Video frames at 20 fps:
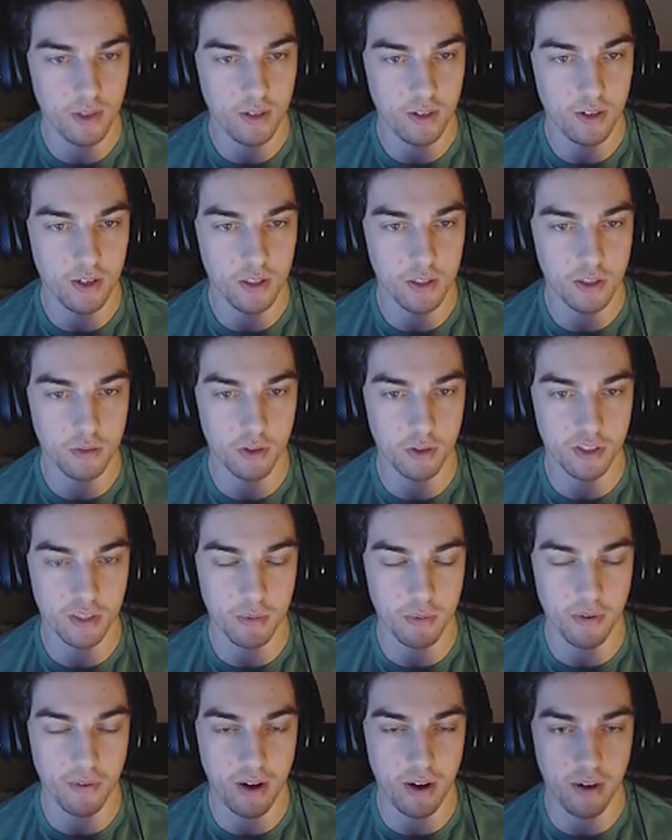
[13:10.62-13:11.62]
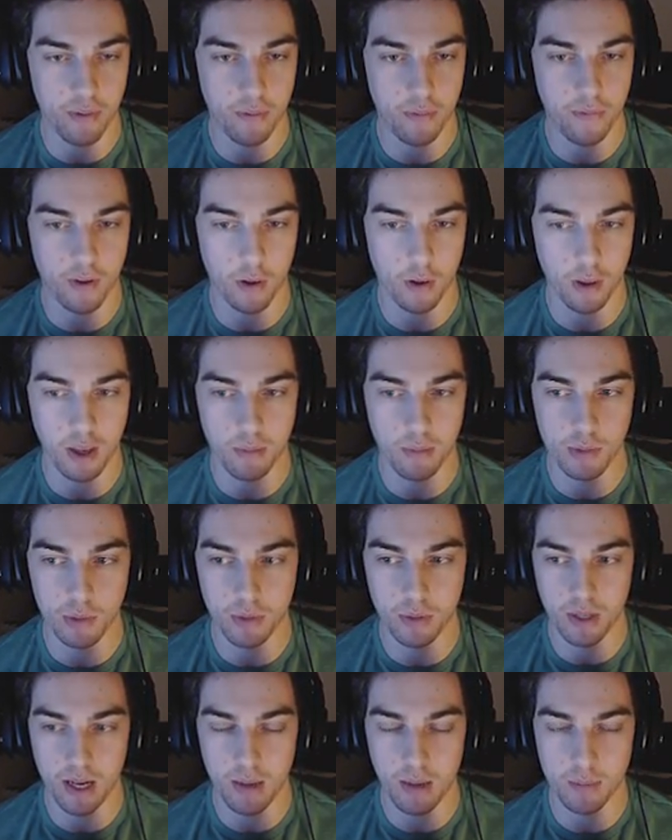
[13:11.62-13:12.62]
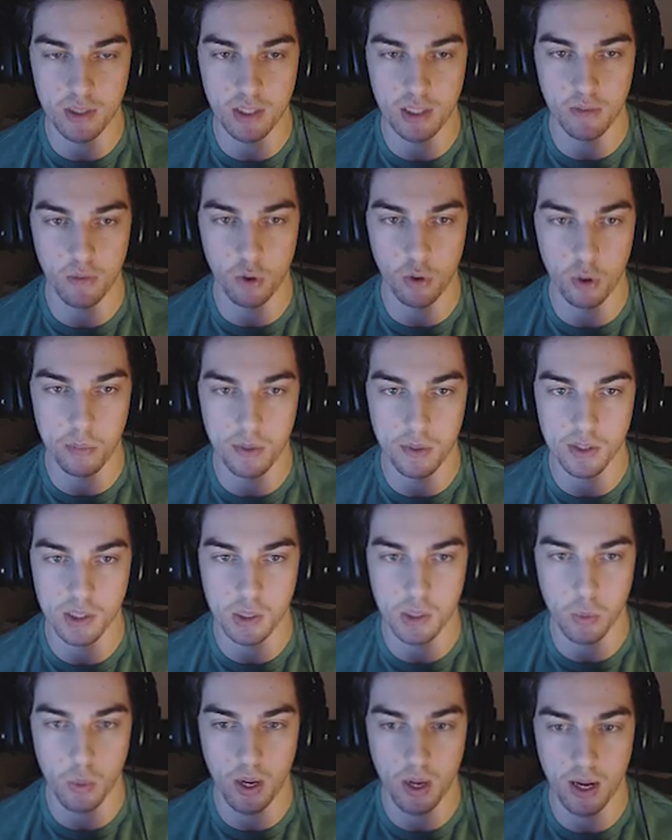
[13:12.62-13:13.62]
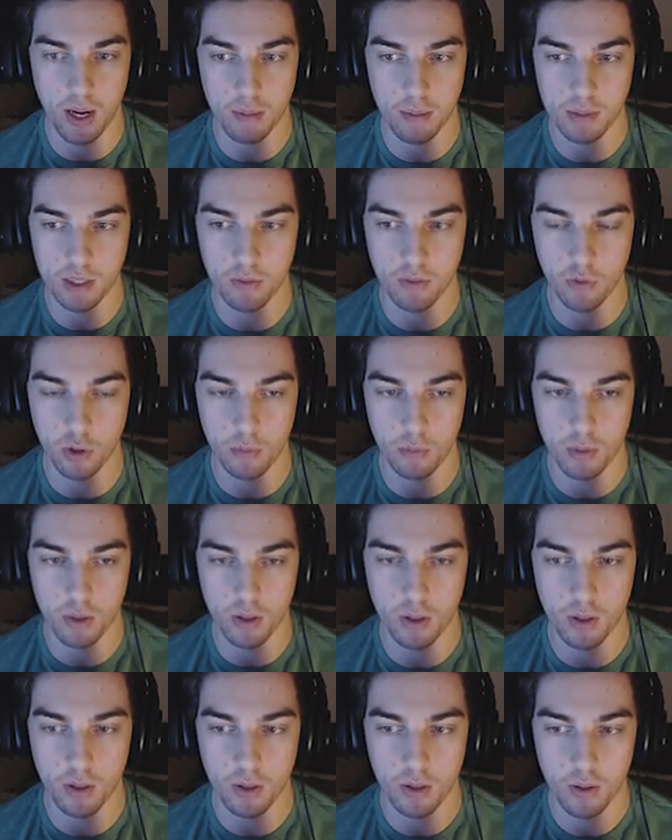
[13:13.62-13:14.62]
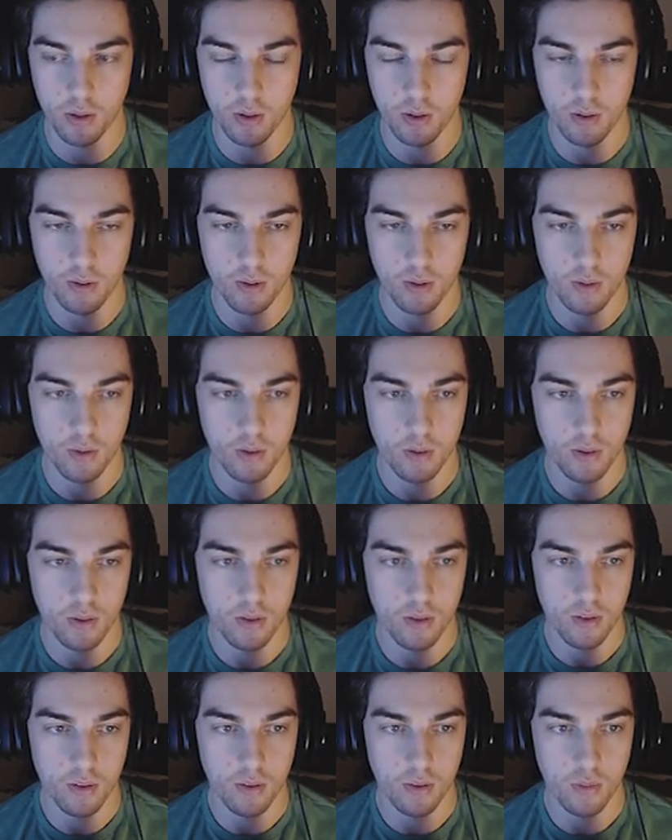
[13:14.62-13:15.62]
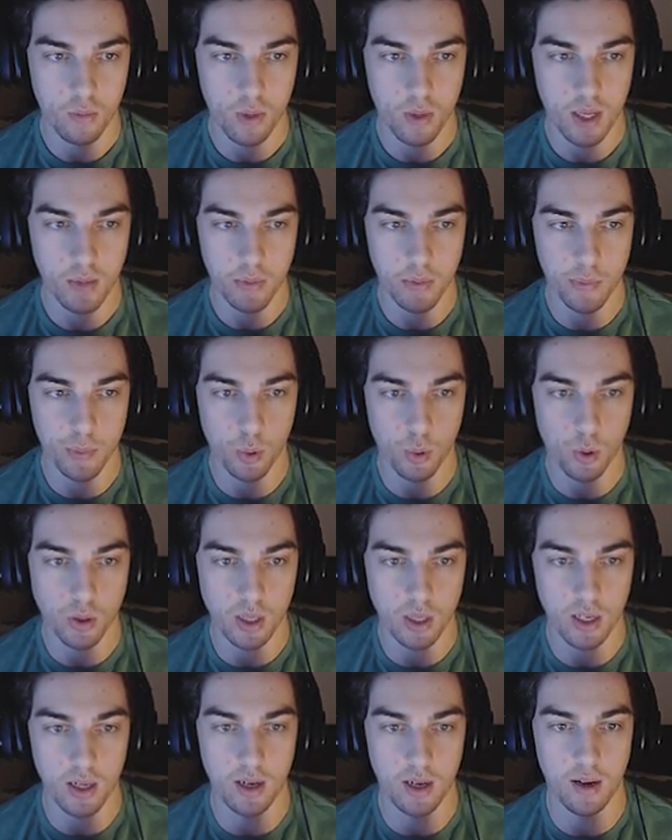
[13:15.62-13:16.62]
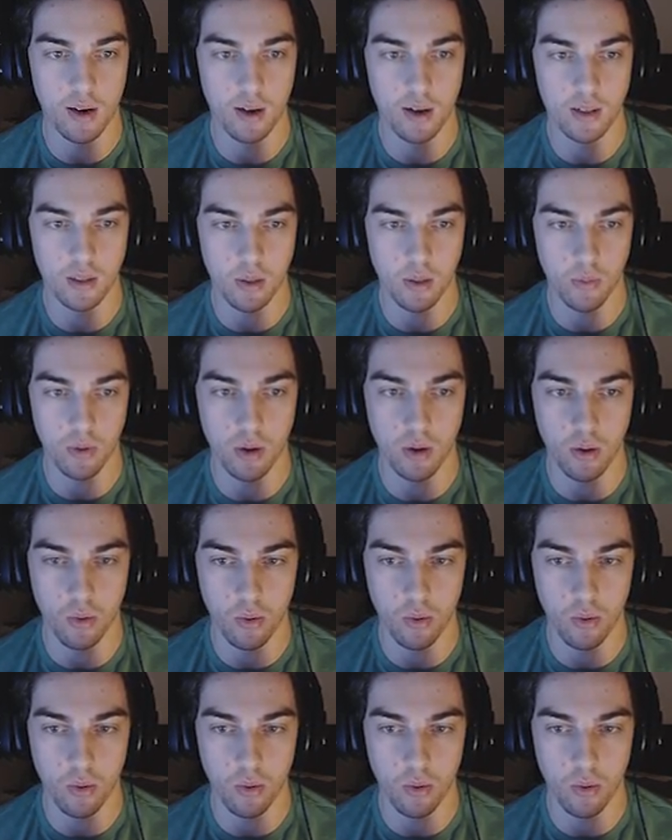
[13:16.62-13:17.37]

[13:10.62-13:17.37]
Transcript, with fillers: so it looks like we we followed him to an empty room, a square empty room. Why we've walked in here, I don't know.